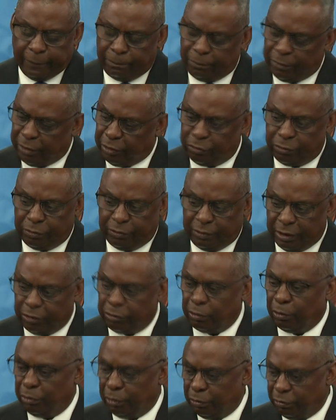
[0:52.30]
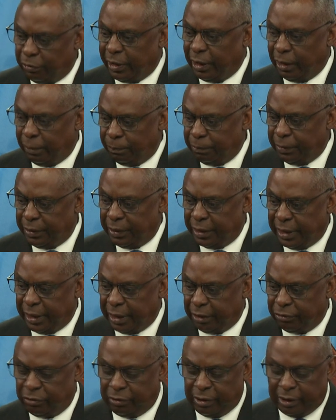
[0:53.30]
this will develop in the
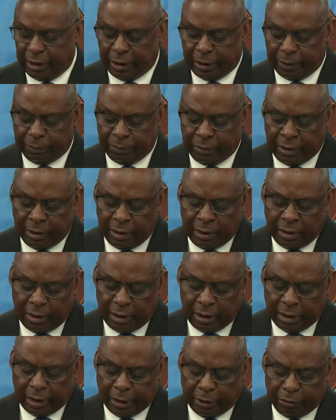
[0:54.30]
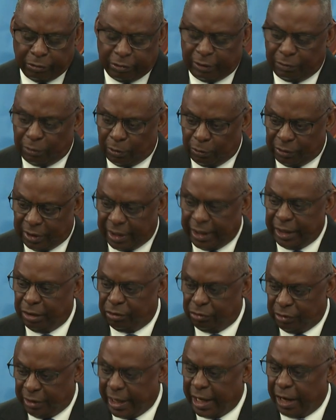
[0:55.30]
next several
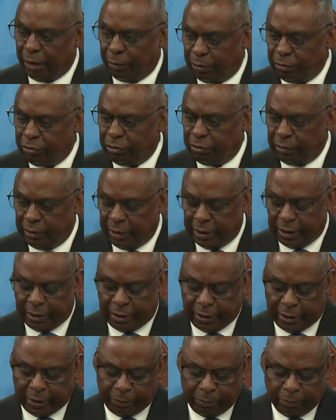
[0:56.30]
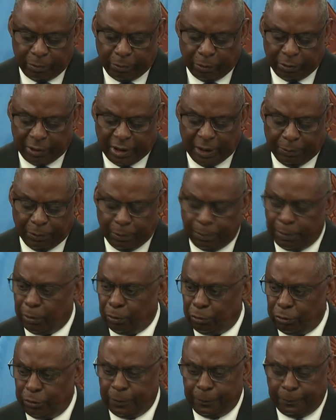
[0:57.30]
days and hours, and we'll keep you
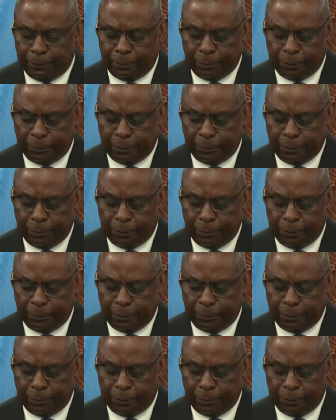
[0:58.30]
posted.